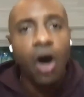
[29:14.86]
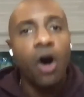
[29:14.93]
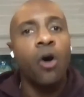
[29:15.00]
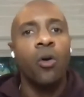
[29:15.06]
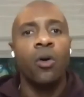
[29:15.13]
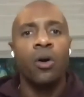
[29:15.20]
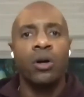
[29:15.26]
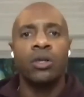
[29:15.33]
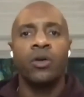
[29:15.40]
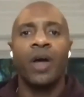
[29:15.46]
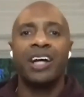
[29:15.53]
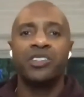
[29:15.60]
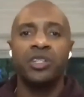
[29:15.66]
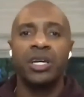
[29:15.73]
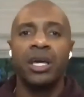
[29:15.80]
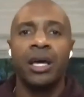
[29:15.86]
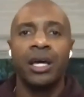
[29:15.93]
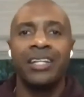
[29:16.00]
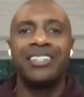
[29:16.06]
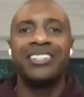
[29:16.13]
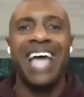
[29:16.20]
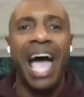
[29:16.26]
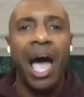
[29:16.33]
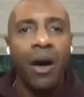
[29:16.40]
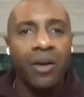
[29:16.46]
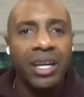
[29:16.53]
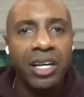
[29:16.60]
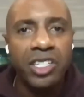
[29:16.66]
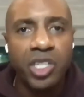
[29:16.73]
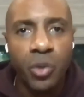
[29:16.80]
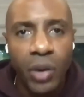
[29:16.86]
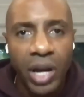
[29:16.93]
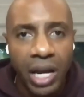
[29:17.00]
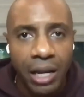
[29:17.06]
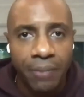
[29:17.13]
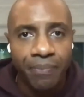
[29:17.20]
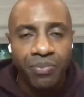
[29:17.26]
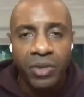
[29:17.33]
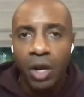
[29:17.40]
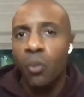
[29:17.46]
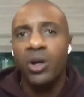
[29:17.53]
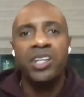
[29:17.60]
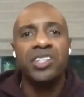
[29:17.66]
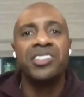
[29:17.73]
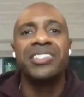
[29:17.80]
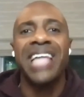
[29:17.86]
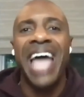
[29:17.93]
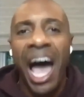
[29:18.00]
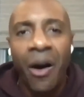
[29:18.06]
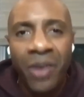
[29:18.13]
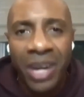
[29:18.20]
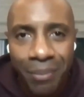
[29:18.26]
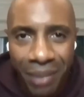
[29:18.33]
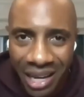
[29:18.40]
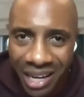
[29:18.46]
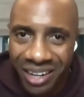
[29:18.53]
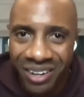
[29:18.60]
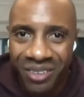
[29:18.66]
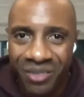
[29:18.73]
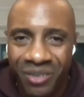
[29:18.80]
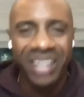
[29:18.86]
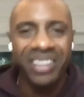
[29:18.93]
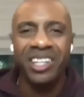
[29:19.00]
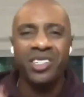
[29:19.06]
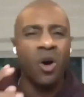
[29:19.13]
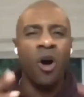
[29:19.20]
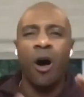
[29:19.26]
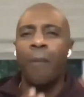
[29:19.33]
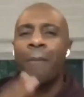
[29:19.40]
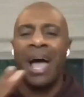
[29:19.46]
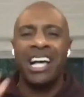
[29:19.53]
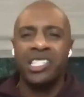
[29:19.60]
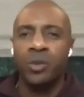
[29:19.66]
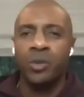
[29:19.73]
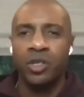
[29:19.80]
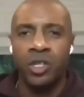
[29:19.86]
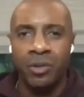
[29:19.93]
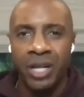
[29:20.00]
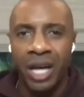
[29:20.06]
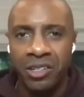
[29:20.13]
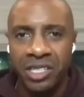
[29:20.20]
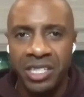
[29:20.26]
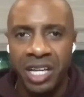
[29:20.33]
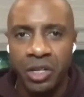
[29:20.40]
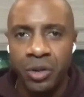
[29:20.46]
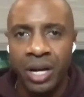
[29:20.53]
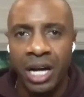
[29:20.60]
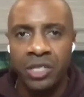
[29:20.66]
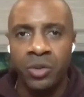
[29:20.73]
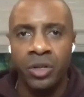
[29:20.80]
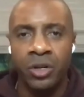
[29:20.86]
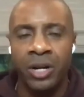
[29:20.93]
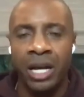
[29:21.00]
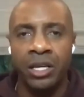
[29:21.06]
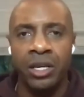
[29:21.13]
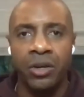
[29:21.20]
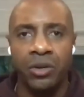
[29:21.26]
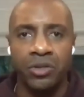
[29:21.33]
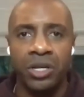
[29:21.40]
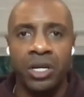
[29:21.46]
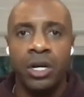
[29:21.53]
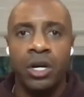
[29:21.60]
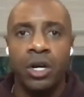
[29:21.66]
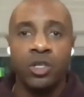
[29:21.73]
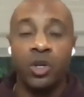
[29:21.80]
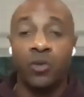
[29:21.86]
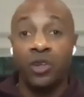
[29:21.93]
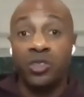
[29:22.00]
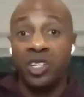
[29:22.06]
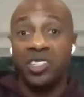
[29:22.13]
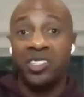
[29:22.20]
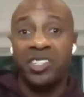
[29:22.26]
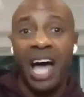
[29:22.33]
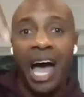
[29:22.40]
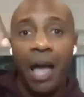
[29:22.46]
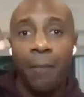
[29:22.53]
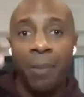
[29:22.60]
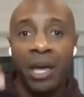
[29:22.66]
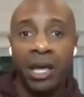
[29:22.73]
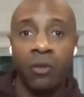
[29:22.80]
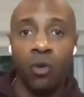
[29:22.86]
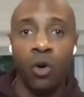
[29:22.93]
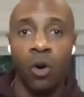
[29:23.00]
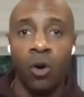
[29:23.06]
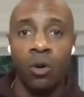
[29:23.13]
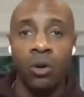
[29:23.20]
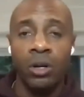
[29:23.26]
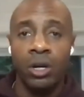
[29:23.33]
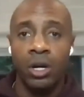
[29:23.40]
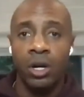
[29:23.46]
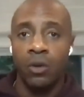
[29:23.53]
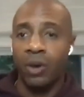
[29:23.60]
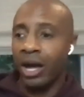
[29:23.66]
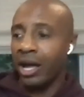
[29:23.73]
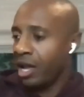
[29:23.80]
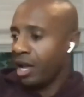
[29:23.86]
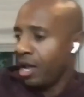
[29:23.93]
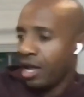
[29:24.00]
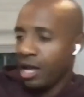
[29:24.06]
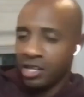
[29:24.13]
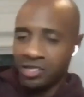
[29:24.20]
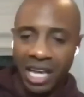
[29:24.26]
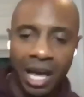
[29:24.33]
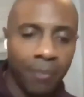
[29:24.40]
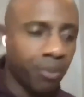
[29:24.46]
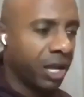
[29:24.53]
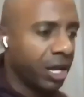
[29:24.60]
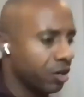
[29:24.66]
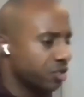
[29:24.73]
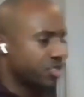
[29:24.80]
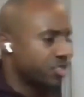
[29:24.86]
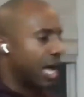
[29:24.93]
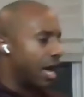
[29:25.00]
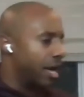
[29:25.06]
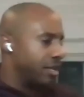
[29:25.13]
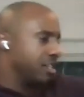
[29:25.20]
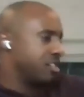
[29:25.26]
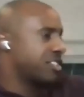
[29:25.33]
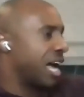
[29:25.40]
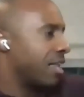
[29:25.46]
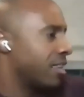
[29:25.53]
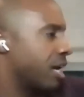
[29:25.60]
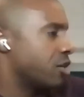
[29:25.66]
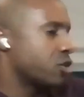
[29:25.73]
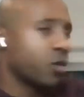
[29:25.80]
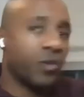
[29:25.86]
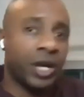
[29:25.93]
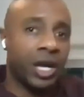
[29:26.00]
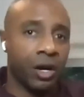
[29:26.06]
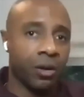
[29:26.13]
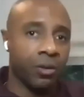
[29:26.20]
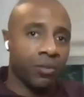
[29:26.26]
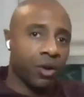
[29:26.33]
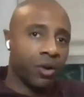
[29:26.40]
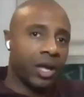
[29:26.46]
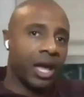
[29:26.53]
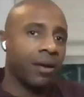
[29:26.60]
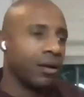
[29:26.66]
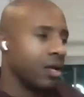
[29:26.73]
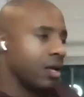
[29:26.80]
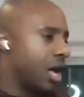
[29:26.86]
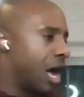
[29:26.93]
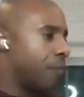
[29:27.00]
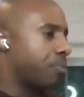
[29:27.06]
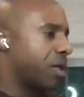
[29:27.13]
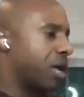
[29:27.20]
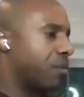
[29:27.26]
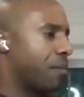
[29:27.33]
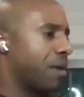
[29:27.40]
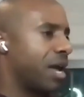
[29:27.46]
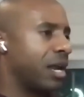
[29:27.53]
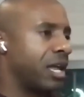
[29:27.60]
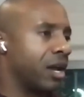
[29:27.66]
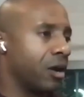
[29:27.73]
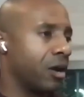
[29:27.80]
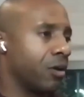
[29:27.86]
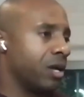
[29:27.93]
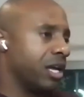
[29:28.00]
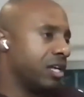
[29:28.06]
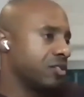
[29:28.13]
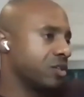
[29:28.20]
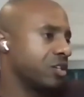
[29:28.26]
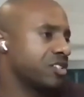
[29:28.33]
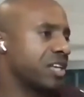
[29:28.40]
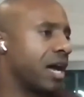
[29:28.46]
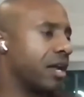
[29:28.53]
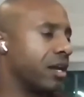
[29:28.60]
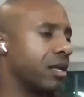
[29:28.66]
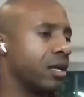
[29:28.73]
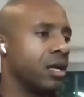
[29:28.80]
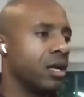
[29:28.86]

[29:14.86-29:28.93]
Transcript: Oh, they're actually downing a screen. What does downing mean? Right? These are all basketball terminologies that you guys will learn how to use. So if there's a side pick and roll, right? Say I'm playing the side. The sideline is over here. Okay. I'm playing my man here. He's on the side.